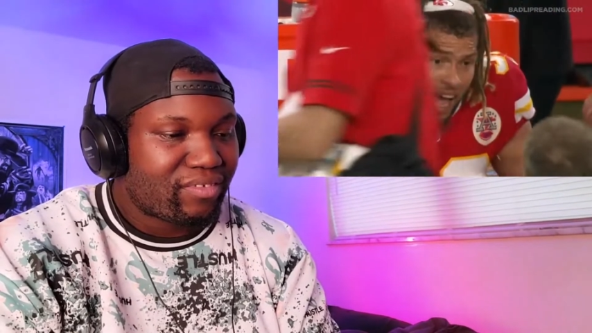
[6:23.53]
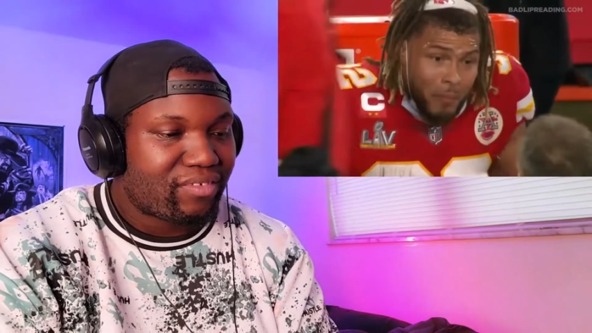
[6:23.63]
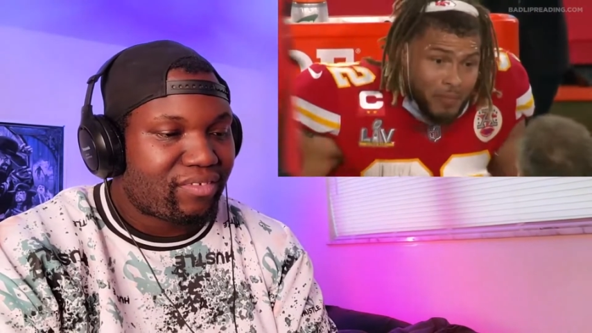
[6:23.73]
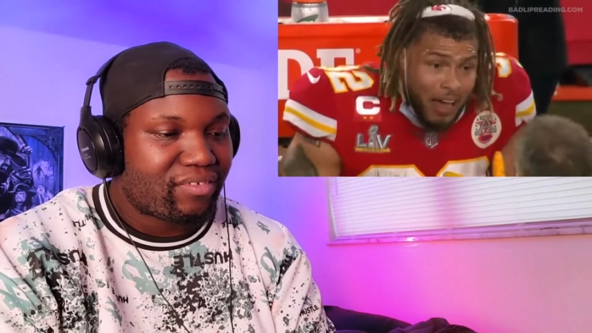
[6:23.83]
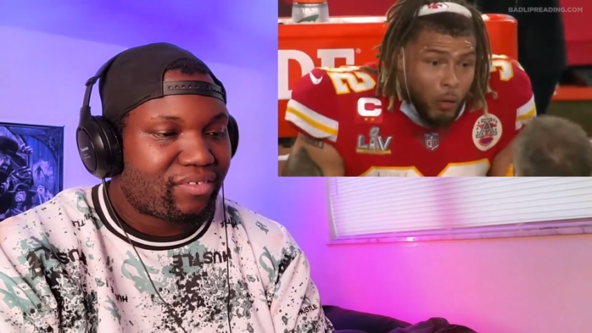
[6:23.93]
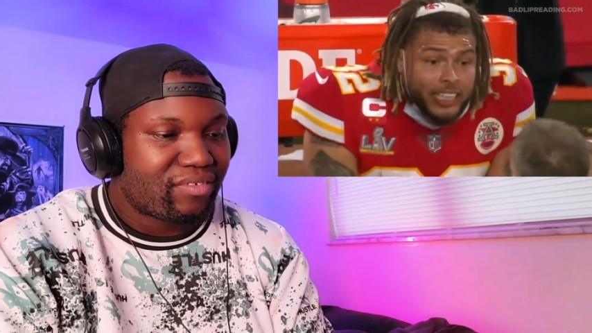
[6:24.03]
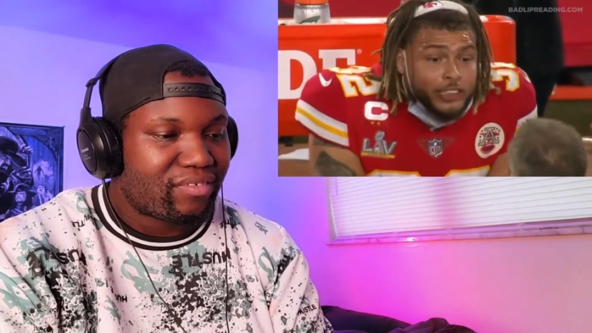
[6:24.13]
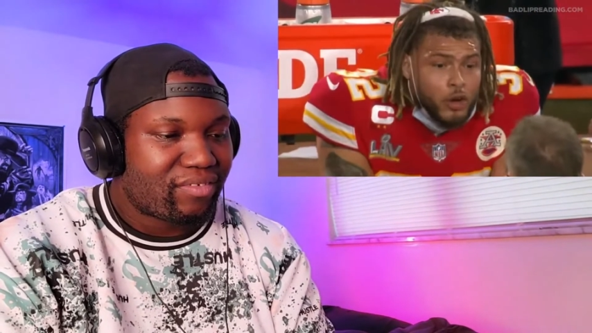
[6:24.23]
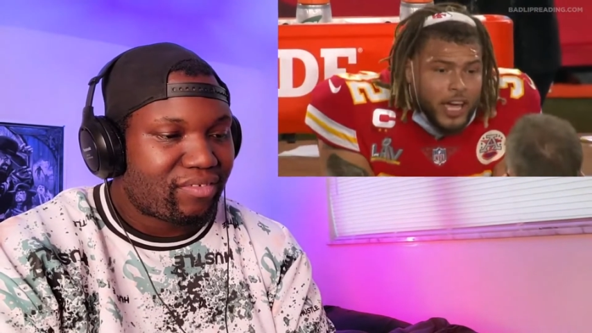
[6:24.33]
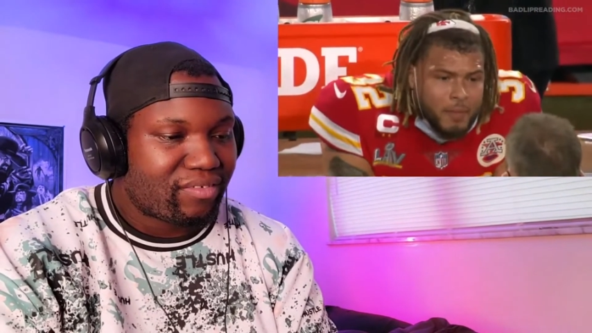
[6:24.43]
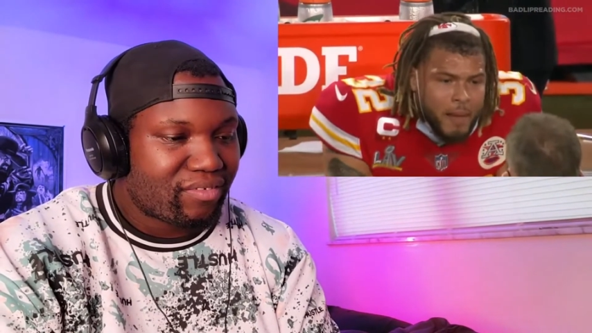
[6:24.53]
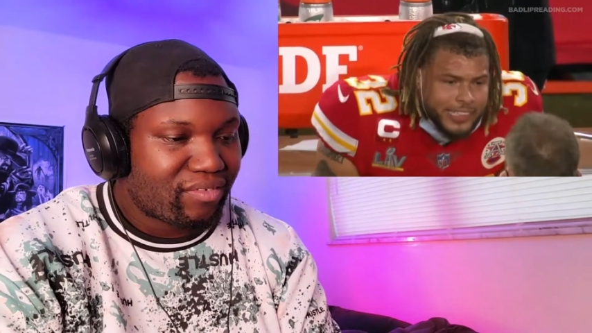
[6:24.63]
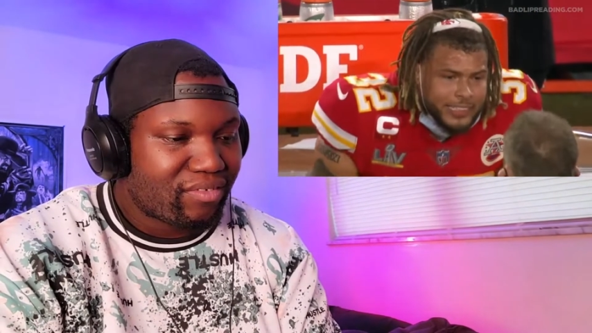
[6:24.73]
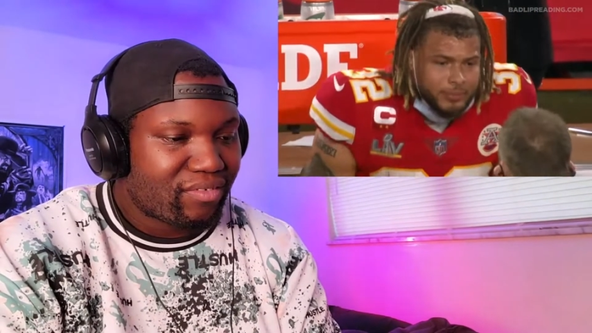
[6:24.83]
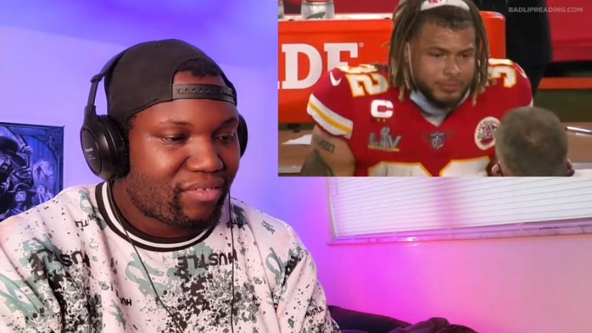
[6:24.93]
Speaker 1: I'm like, what does he do in the
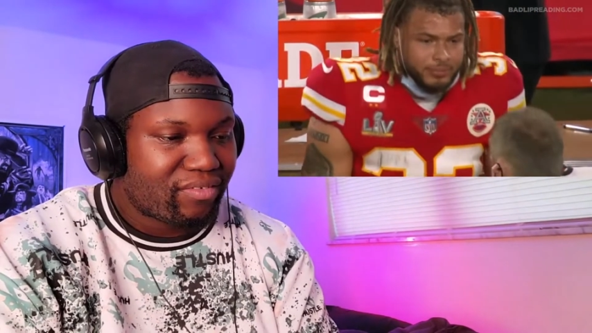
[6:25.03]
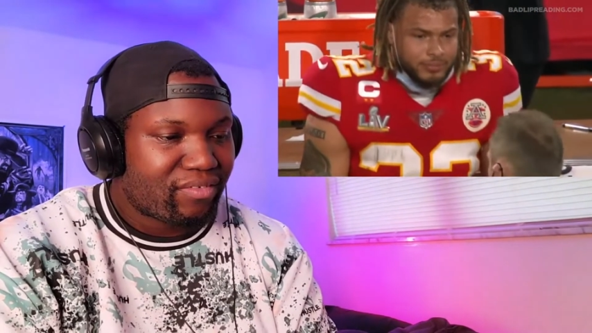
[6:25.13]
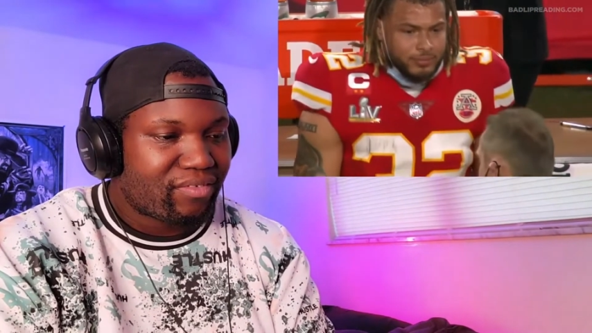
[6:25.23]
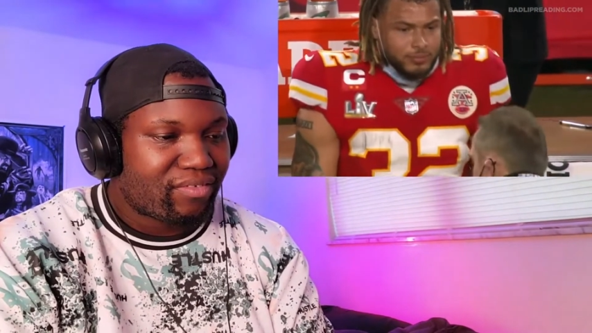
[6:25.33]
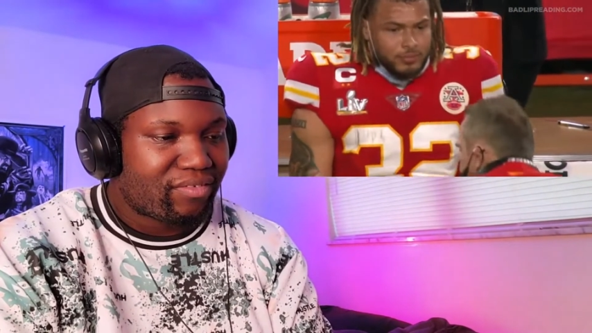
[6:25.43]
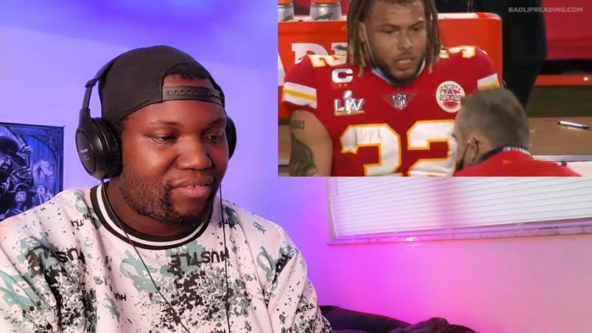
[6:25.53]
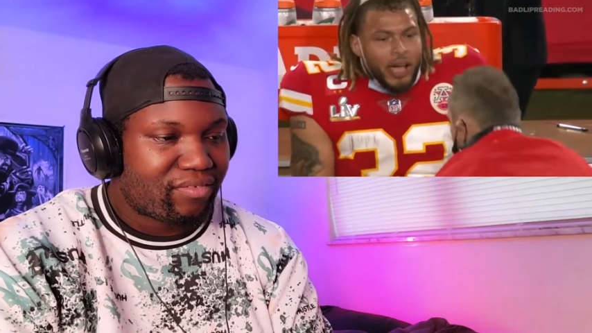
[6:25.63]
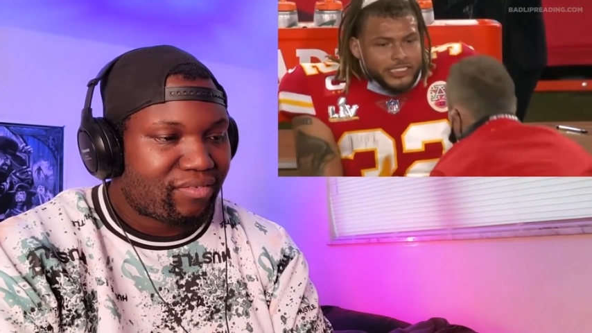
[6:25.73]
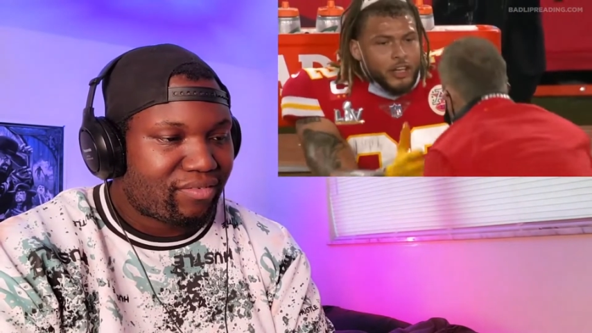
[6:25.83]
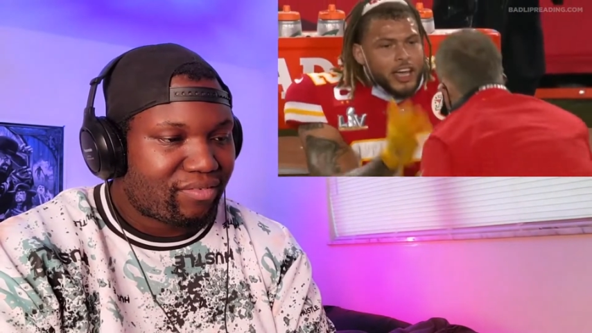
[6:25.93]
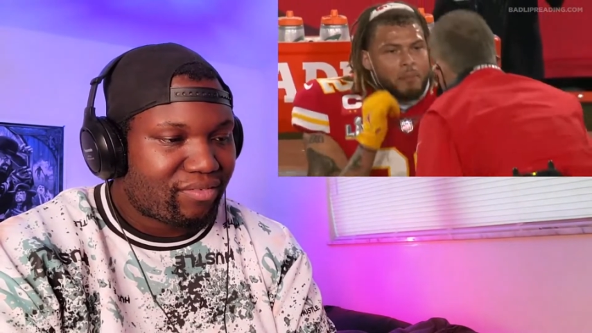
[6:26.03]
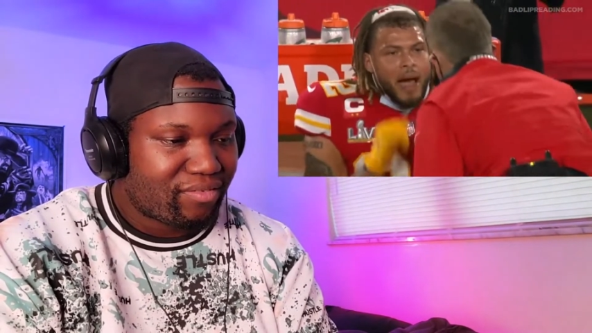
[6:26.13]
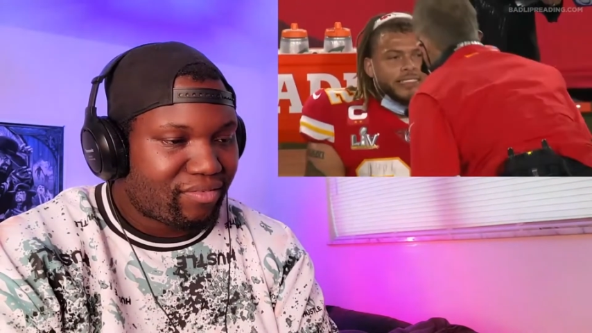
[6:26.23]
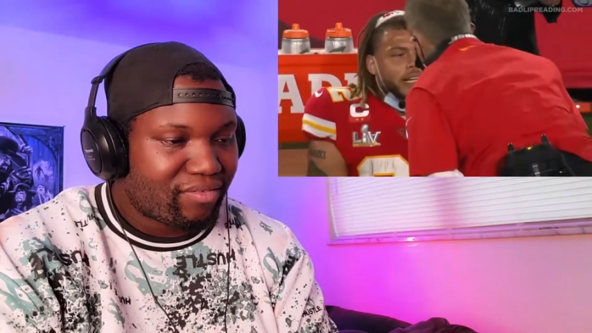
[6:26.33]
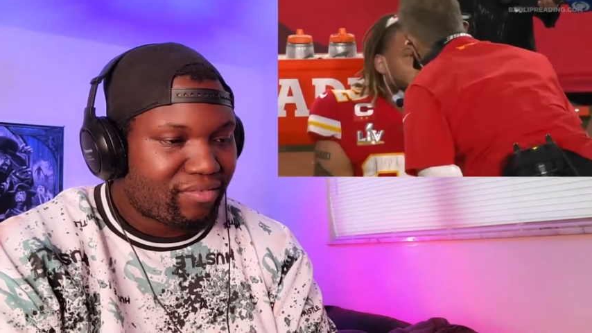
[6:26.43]
bathtub? What does he do in the
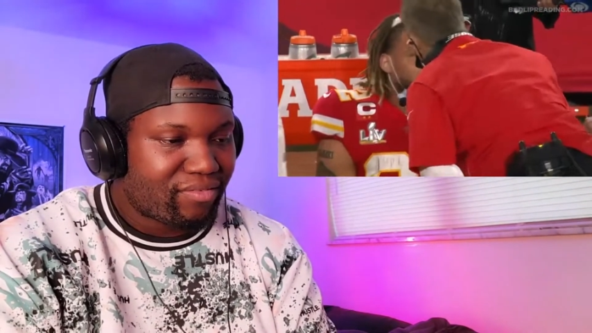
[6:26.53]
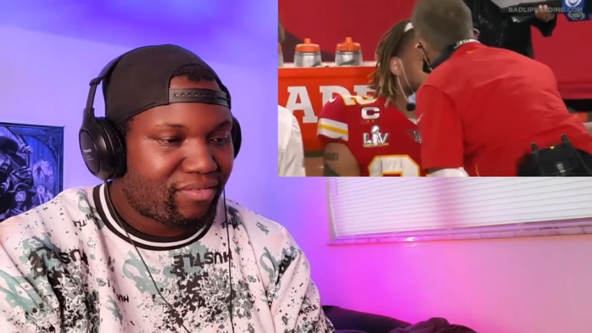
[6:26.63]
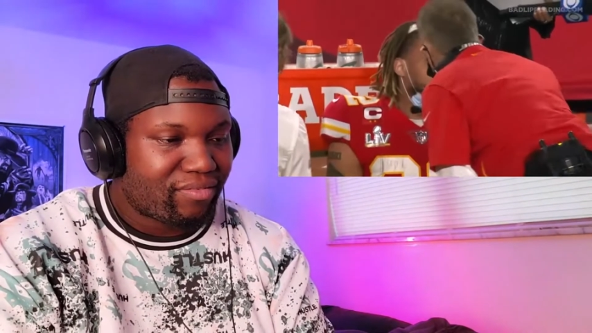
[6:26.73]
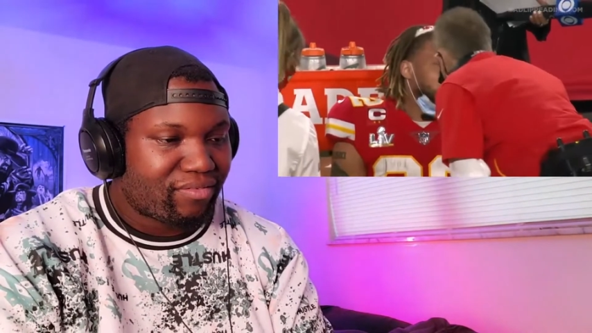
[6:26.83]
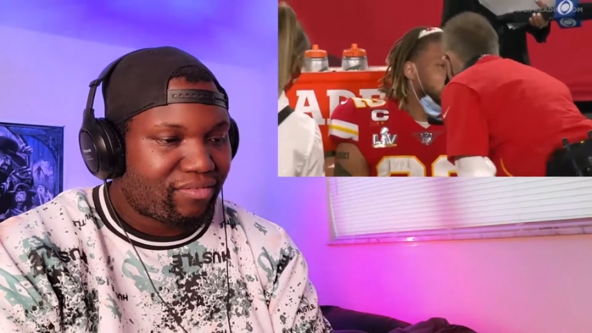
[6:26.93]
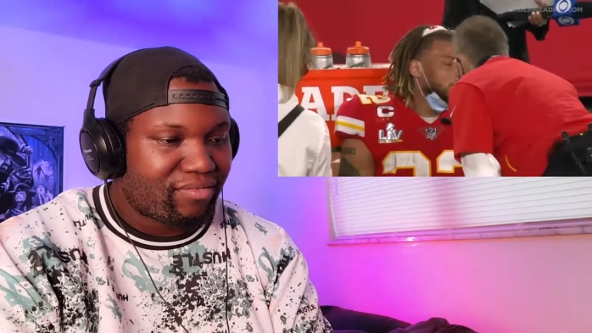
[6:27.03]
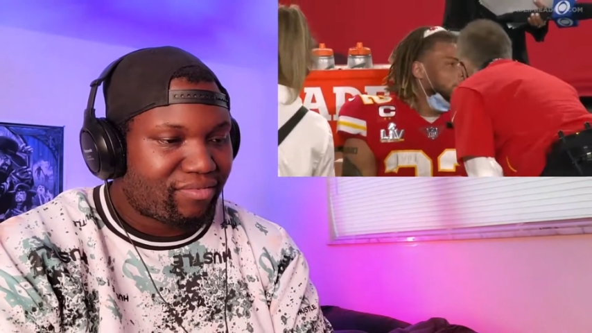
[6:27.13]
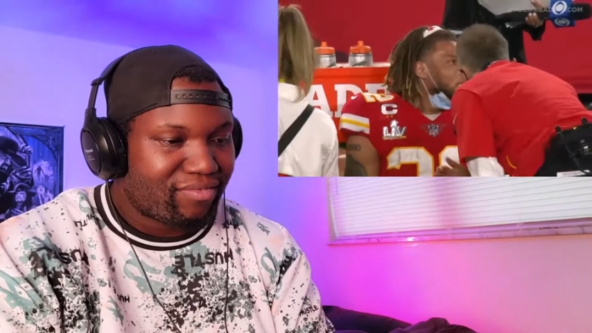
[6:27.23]
bathtub? That